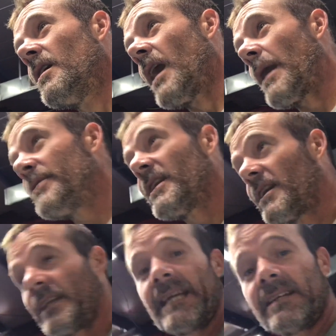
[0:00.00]
I mean, a
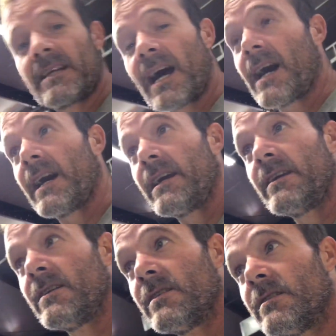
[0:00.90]
lead guy
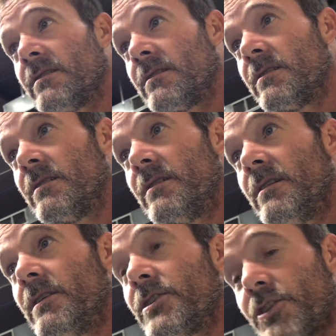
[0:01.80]

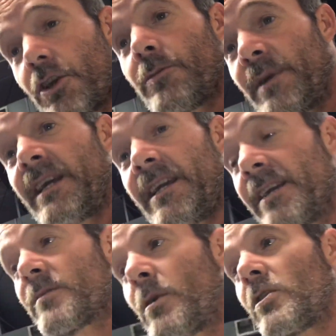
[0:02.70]
should be
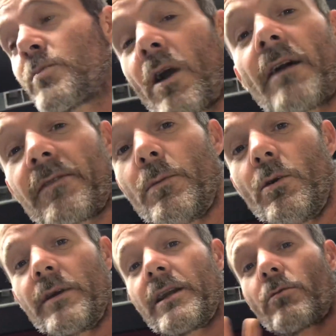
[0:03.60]
his most profitable
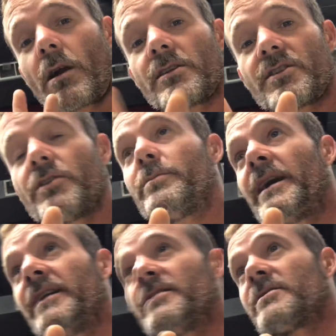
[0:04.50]
when he runs 2
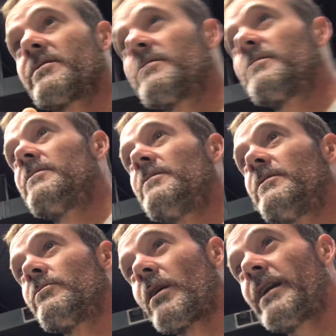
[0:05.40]
bays,
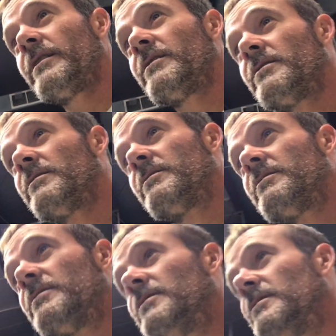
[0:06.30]
right?
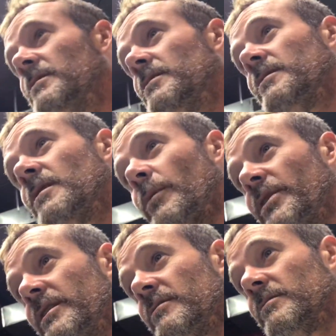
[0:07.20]
I
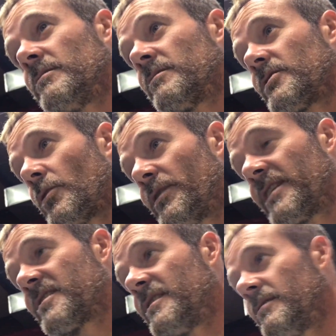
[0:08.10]
mean, so
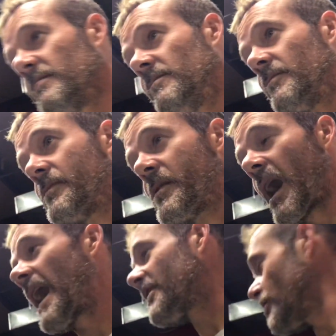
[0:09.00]
this,
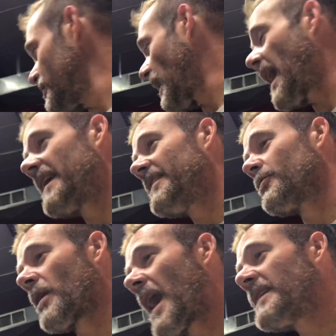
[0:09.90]
I couldn't, either
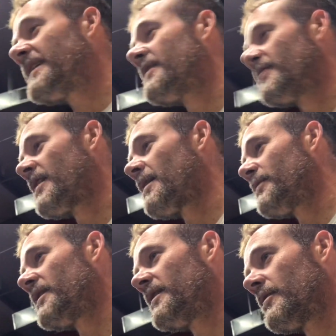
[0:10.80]
I needed to not be
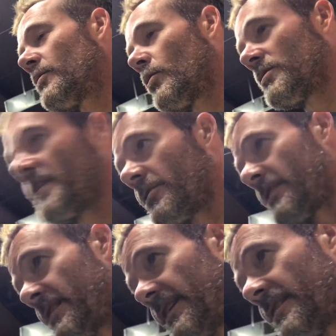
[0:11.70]
here or
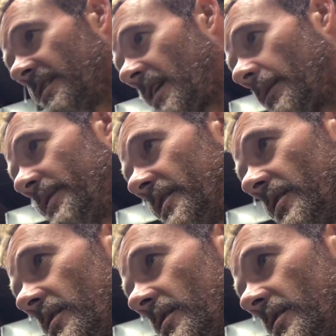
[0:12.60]
Darian needed to not be here.